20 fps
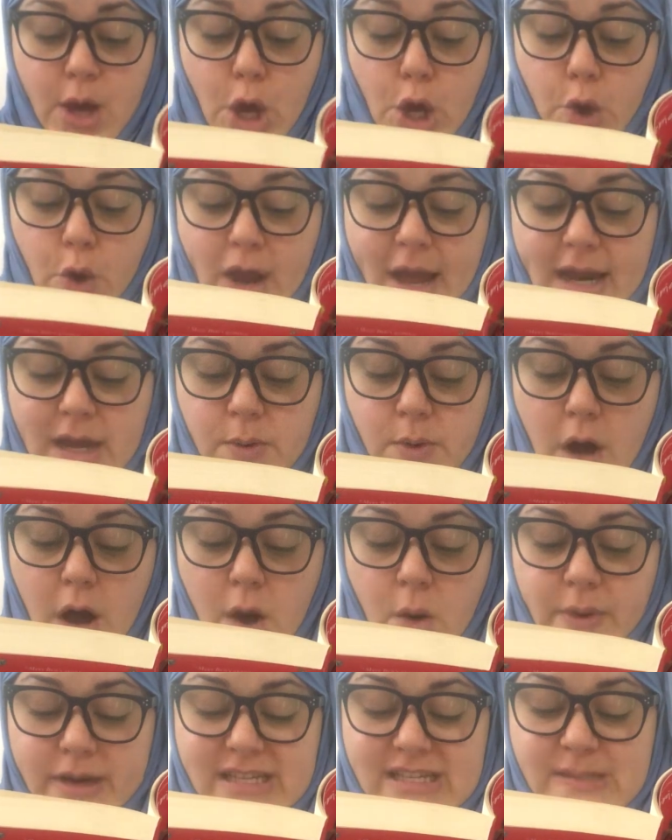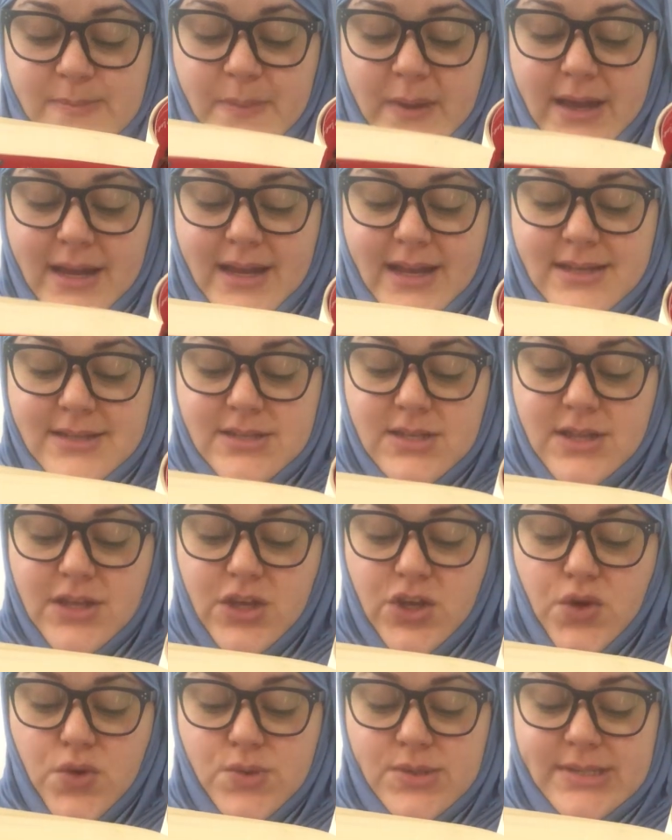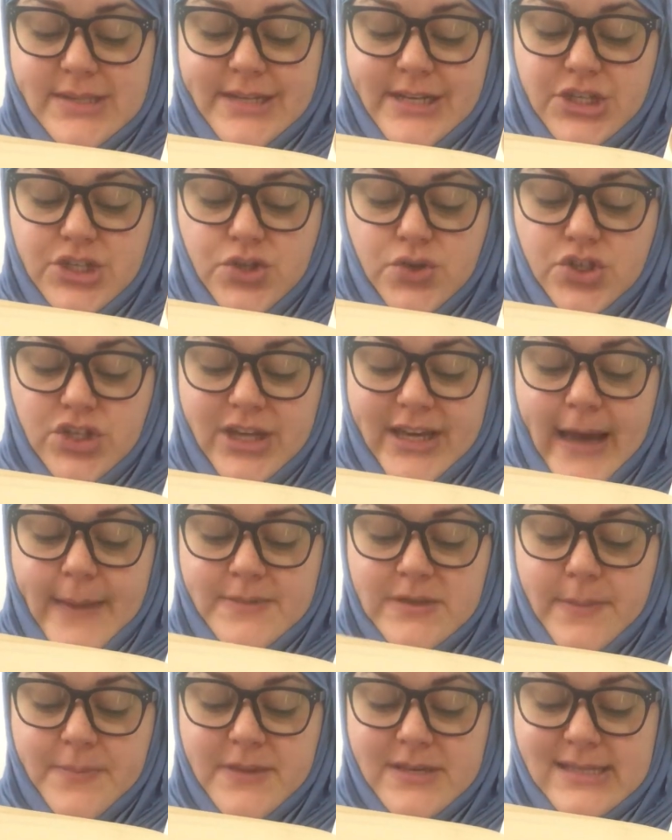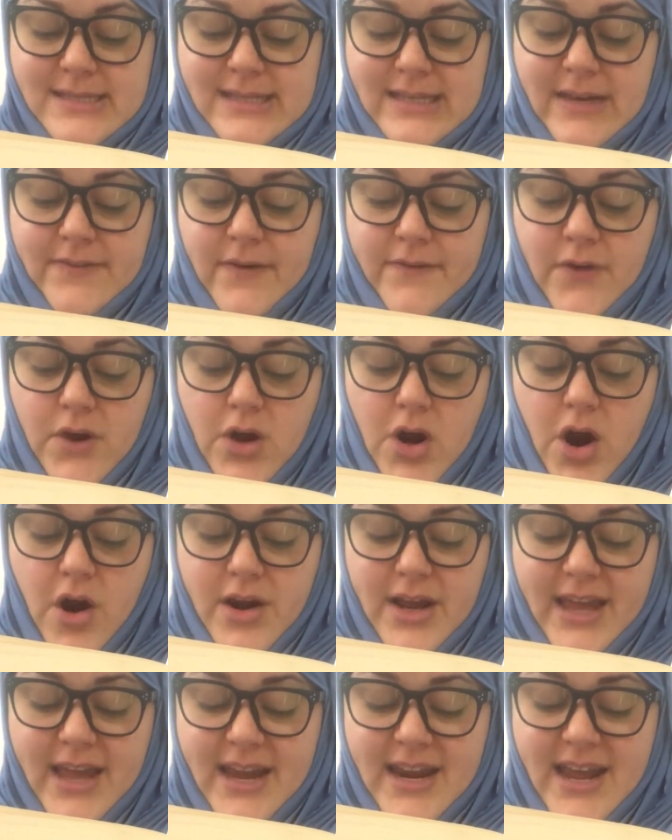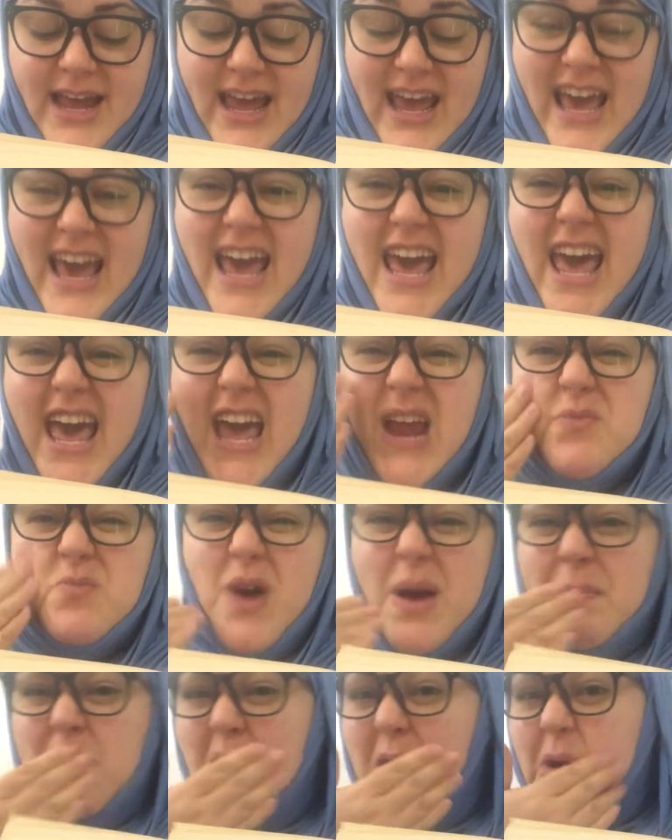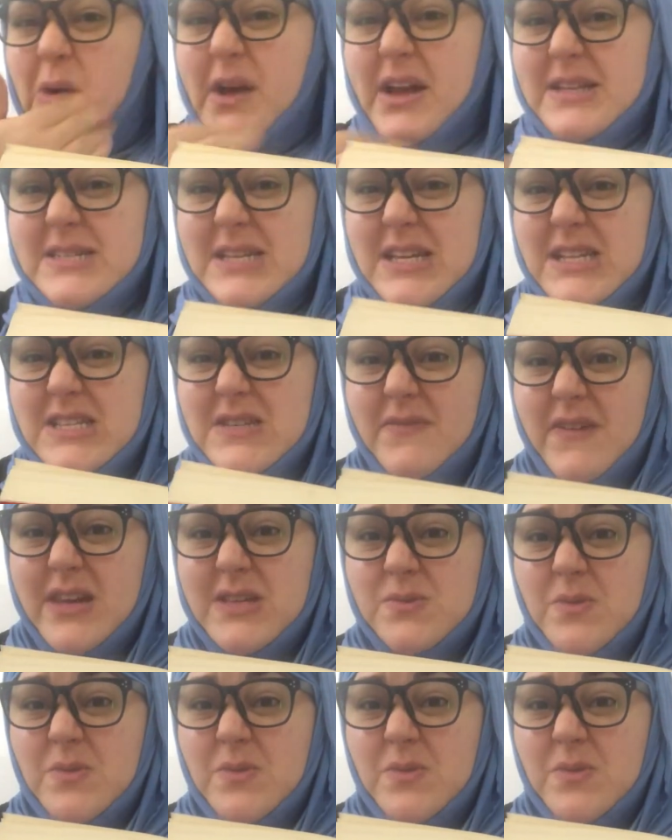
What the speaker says: Granny would always spit into the used tissue she kept up the sleeve of her cardigan and wipe her grandson's face